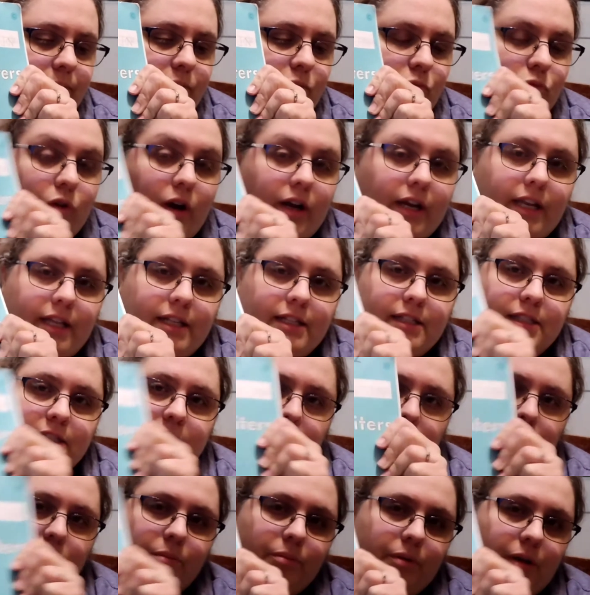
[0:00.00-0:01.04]
writing
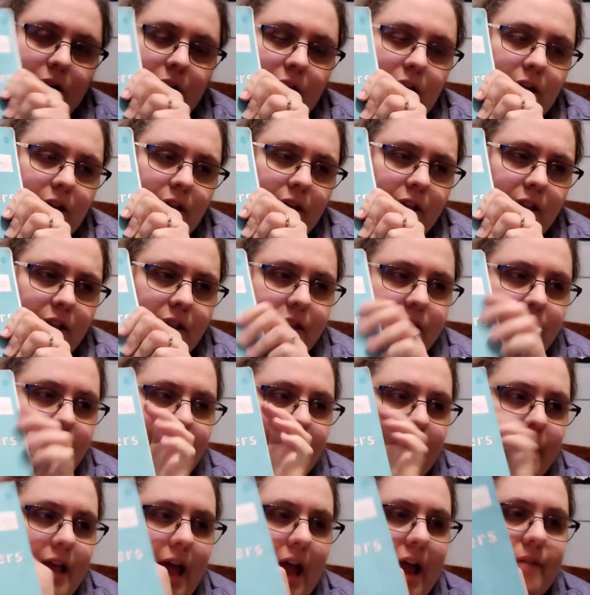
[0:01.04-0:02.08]
skill book
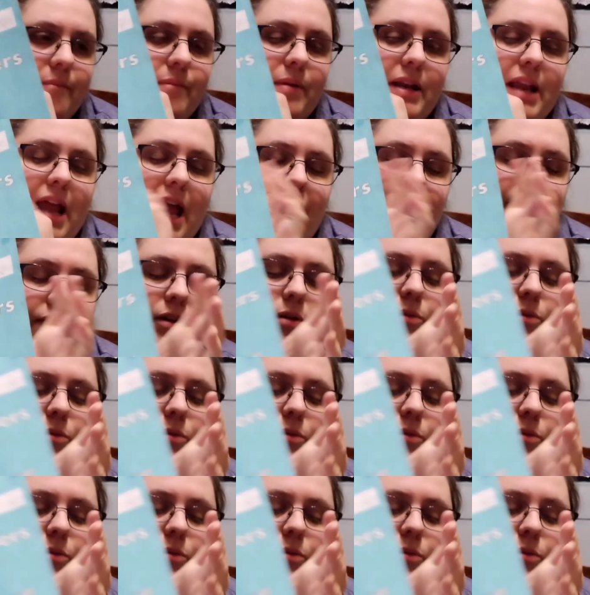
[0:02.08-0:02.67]
that I've been having